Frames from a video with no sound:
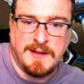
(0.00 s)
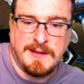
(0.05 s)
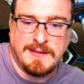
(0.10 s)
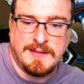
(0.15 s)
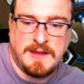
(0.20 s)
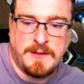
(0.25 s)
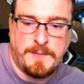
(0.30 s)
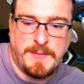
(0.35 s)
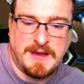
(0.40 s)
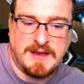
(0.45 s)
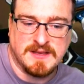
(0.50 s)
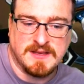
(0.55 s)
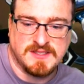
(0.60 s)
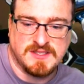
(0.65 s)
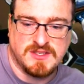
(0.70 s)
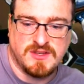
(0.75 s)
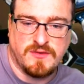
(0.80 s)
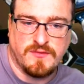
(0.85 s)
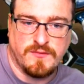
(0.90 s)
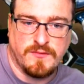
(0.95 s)
the
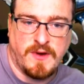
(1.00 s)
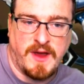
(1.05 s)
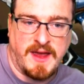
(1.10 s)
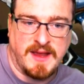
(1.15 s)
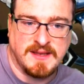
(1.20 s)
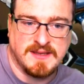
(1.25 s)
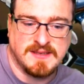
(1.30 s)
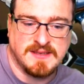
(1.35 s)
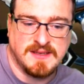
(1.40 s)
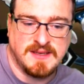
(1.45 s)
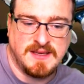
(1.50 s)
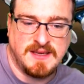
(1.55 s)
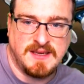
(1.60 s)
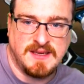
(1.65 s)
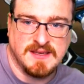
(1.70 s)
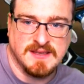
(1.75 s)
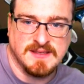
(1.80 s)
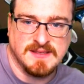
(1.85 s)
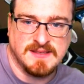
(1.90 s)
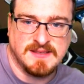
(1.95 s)
biggest threat
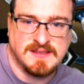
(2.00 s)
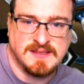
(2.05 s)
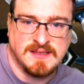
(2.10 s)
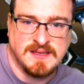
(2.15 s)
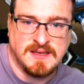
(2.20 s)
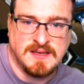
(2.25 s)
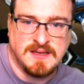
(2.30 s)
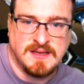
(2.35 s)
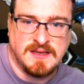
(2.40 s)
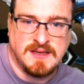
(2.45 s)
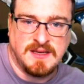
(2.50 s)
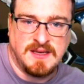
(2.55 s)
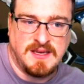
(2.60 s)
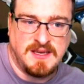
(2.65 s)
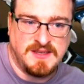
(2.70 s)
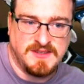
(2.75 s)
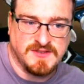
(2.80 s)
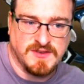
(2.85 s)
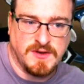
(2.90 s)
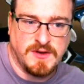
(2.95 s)
is
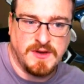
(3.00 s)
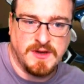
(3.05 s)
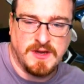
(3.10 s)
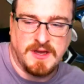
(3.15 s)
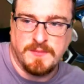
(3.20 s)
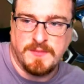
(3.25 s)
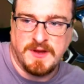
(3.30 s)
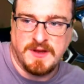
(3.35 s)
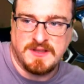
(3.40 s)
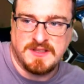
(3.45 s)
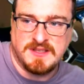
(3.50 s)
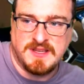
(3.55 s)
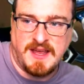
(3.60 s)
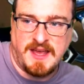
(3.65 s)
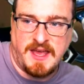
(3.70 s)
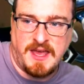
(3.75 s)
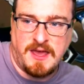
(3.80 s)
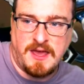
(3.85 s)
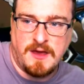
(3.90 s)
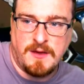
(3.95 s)
he's Ergon, but
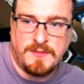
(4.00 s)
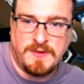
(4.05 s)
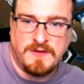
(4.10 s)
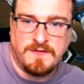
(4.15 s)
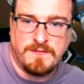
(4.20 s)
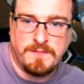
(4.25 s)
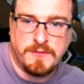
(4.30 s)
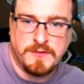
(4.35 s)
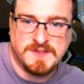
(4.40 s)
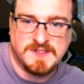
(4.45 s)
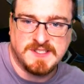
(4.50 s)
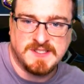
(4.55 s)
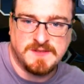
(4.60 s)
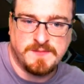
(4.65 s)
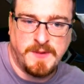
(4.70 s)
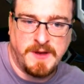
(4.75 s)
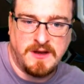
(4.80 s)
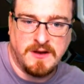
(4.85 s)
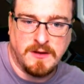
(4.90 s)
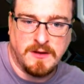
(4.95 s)
damn, you've put
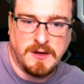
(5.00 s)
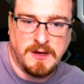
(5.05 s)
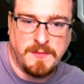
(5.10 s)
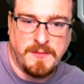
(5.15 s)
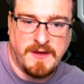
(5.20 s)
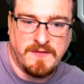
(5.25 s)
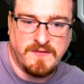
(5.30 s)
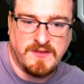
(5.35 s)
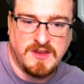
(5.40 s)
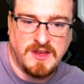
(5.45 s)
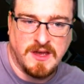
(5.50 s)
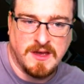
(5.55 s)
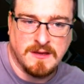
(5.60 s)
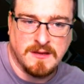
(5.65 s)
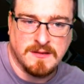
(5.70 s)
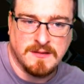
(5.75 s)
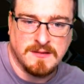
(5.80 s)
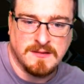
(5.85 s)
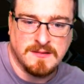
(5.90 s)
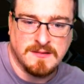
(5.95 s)
speed on him, haven't you?
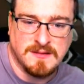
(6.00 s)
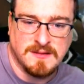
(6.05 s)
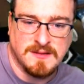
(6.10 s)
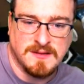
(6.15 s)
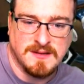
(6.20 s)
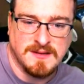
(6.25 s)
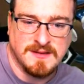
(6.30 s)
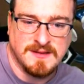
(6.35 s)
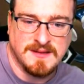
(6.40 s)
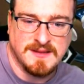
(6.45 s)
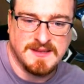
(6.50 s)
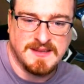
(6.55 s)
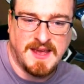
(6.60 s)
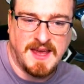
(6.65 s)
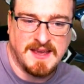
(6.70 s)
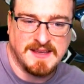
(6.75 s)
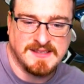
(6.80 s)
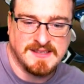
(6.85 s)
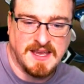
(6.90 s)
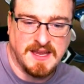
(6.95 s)
The
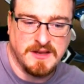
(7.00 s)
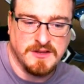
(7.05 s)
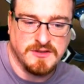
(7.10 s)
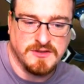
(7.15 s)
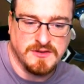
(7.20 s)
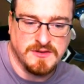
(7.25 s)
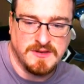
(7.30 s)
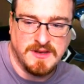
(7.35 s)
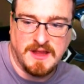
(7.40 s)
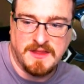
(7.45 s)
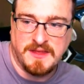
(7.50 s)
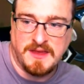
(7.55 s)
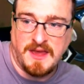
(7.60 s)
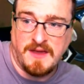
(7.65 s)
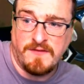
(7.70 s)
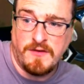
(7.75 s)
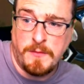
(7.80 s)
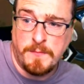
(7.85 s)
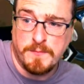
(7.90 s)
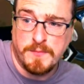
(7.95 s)
tag's going to do nothing.
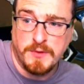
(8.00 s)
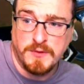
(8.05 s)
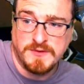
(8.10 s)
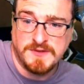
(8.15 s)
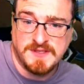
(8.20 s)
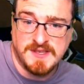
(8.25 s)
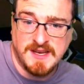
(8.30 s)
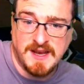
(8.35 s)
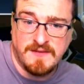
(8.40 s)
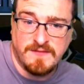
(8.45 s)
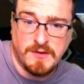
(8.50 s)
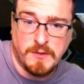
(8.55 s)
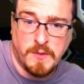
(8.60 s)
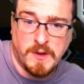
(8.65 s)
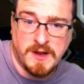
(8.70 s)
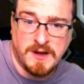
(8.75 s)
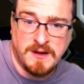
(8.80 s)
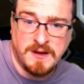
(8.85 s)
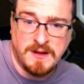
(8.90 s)
Have you boosted everyone?